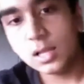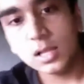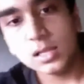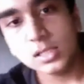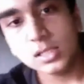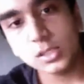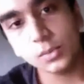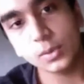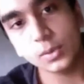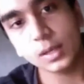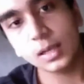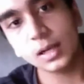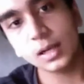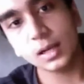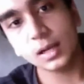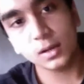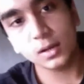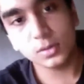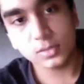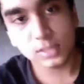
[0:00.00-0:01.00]
So we're going to
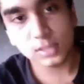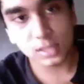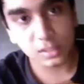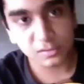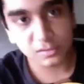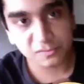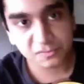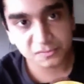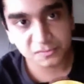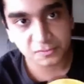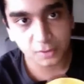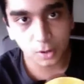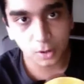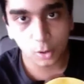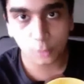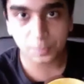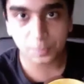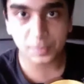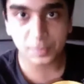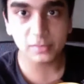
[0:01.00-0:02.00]
go to the
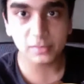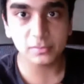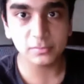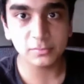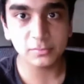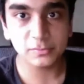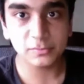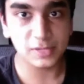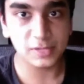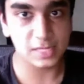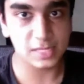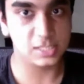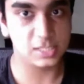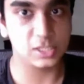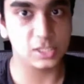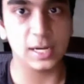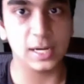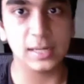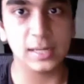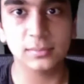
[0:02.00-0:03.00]
open first
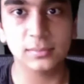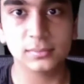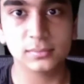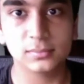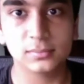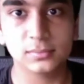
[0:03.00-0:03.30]
string,